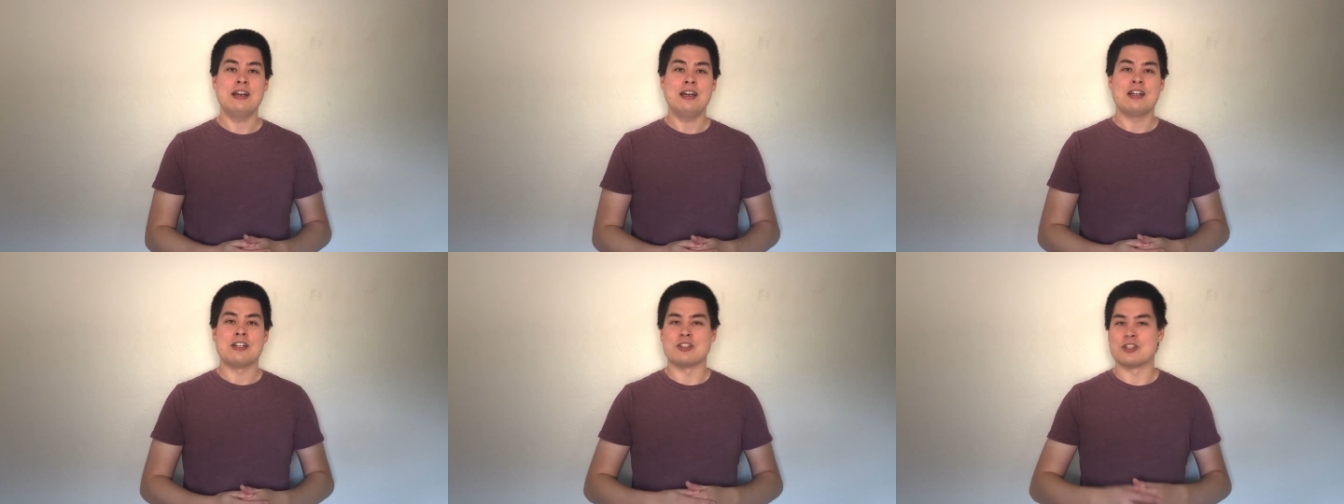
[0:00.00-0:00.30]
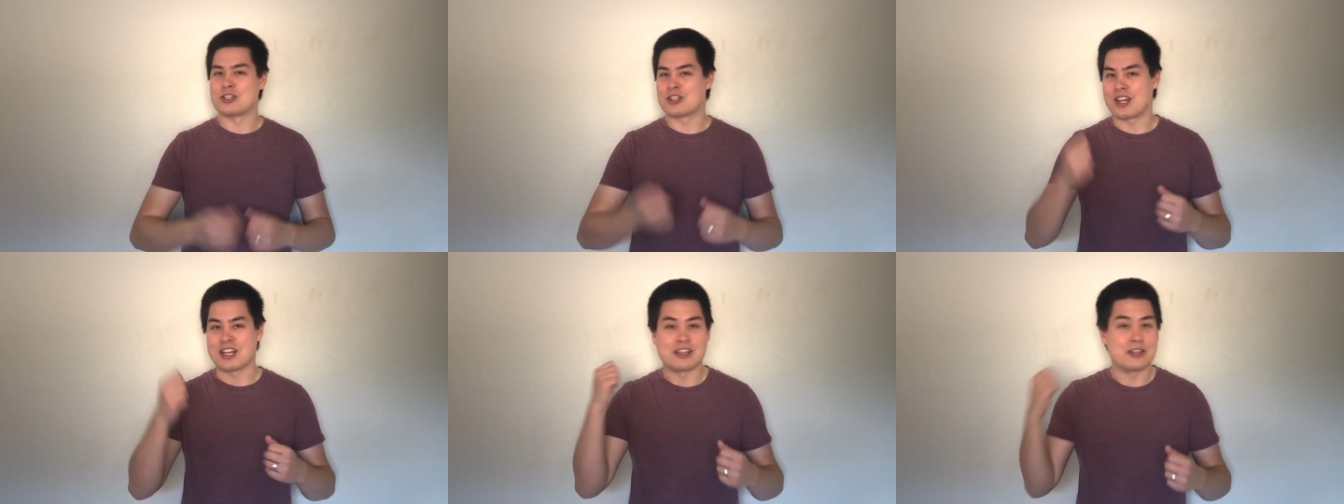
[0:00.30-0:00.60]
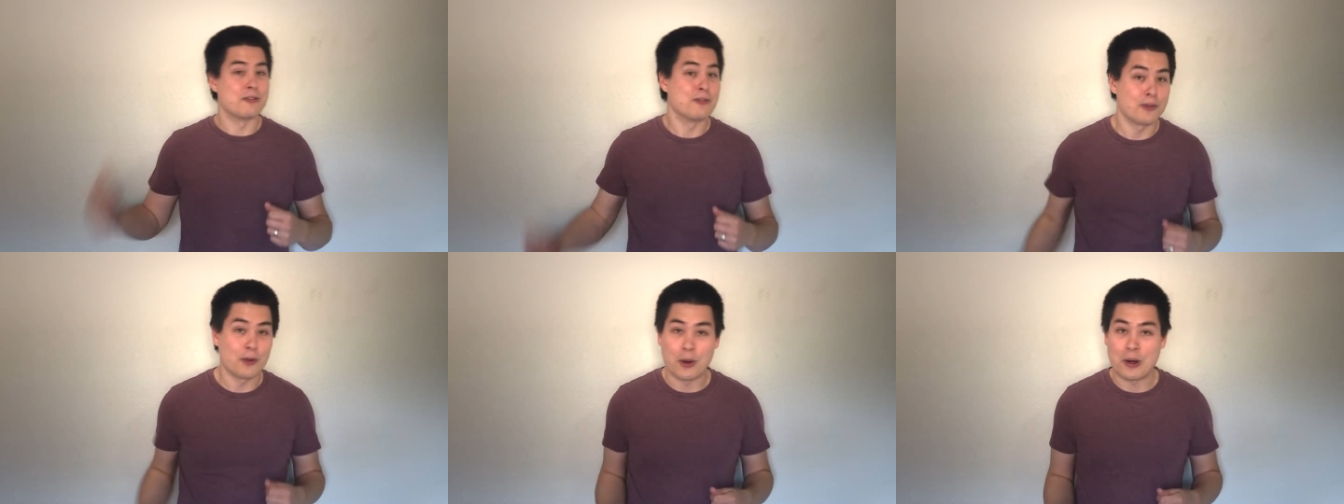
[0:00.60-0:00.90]
Just like the
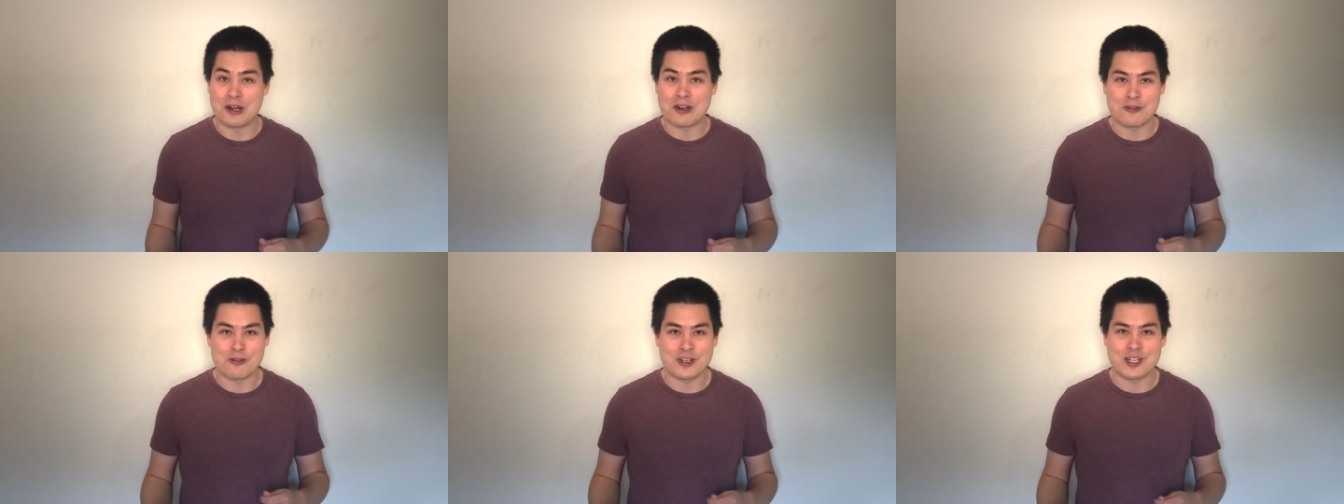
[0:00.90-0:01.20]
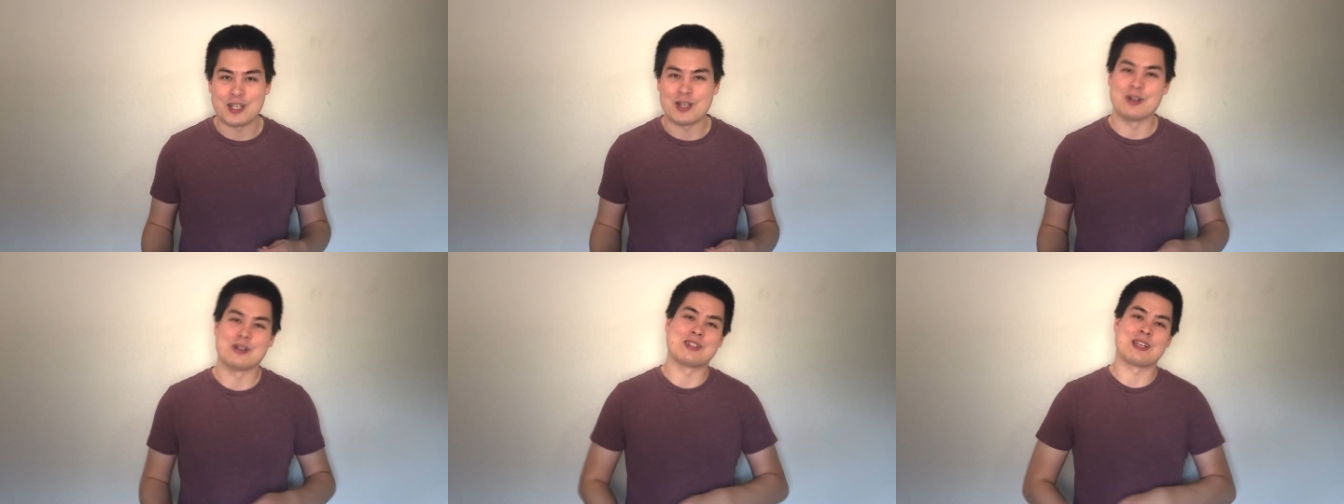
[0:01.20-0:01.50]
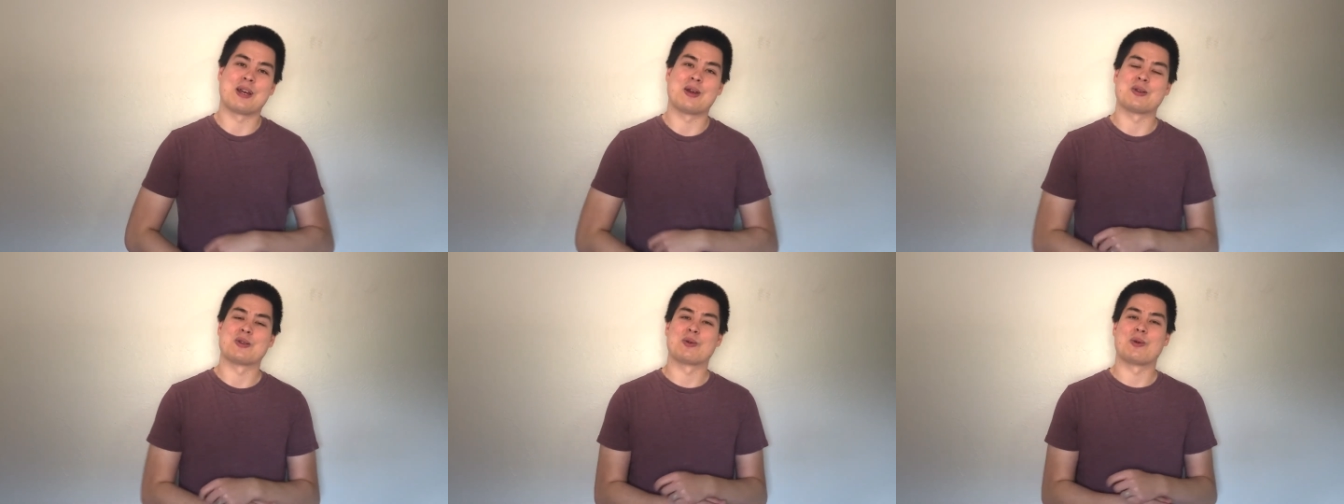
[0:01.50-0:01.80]
flooring videos
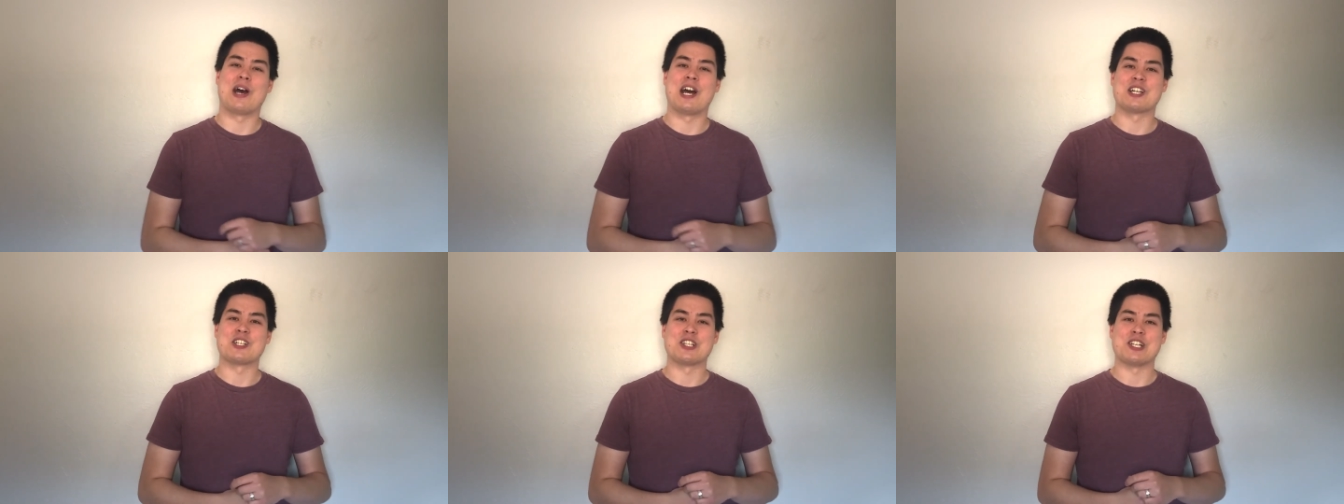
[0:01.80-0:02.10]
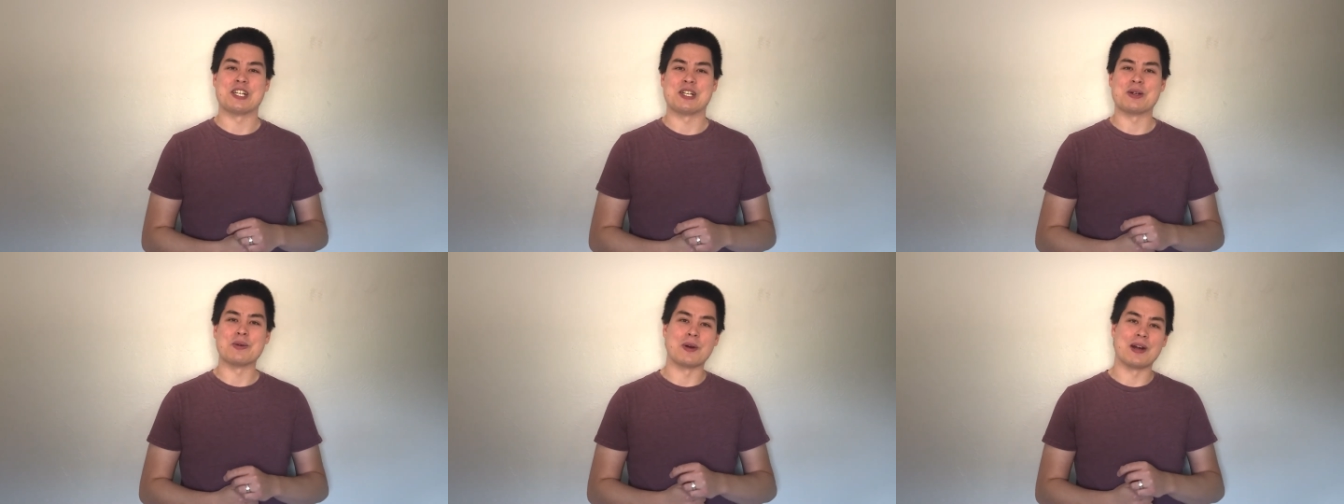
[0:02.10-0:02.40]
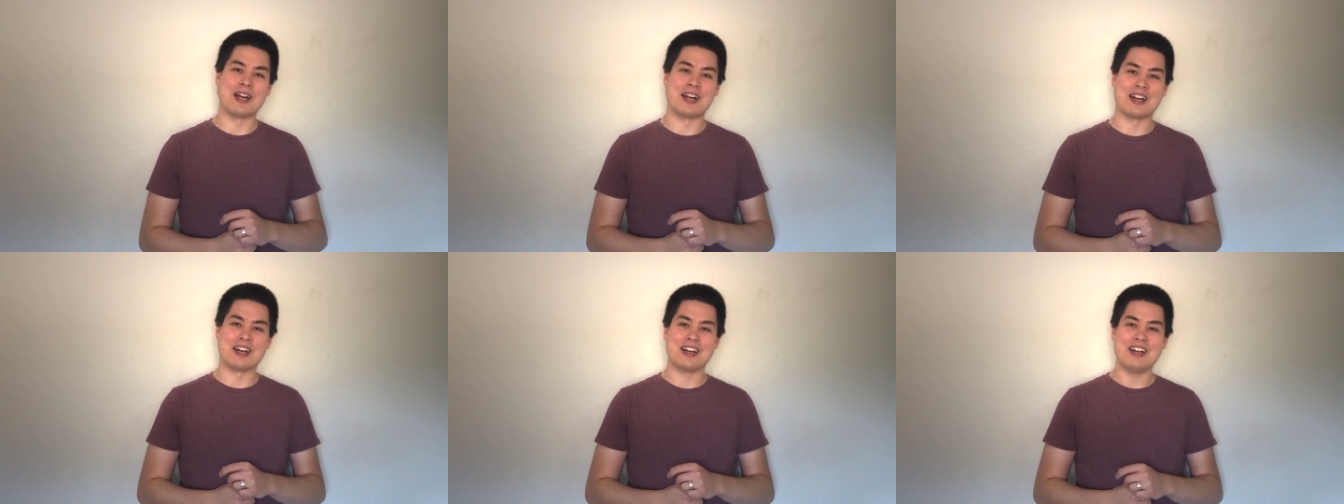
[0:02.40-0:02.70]
I was watching
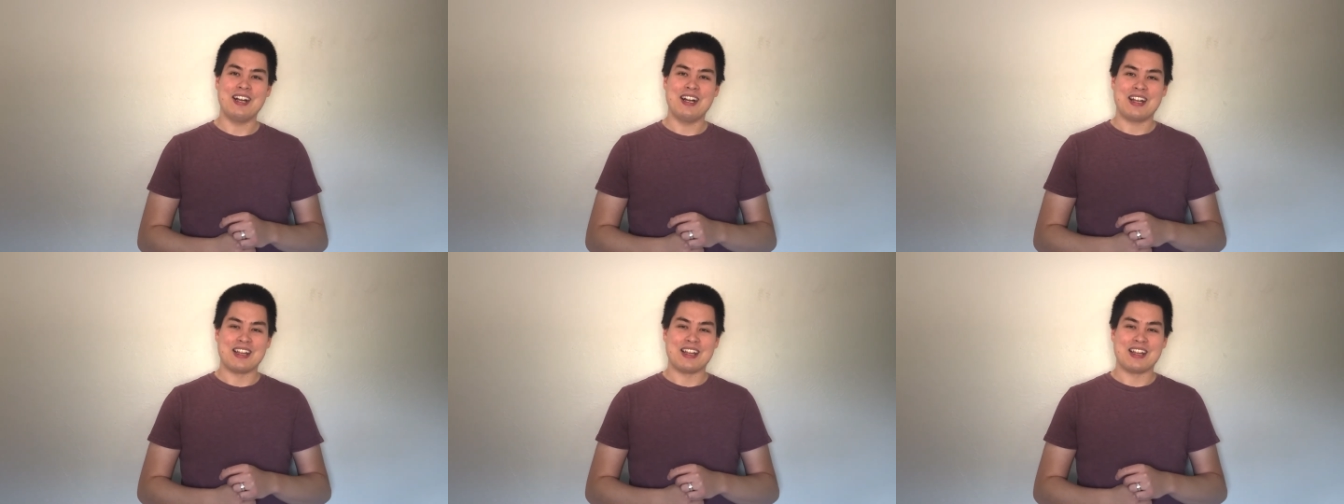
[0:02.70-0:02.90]
where